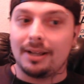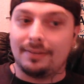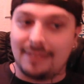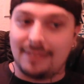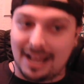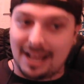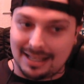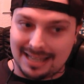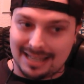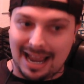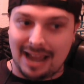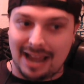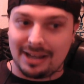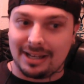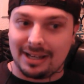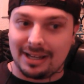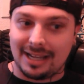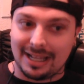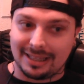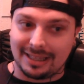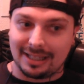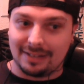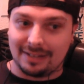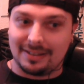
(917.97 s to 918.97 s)
That's how you
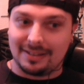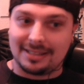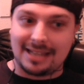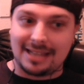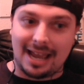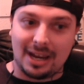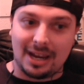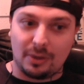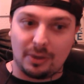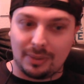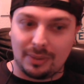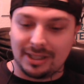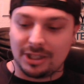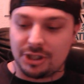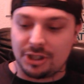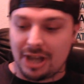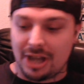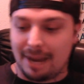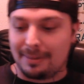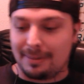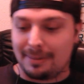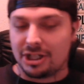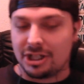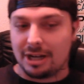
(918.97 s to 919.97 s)
get there. That's how you win the
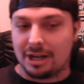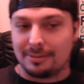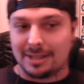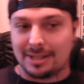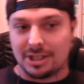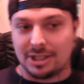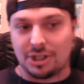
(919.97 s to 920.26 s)
championships,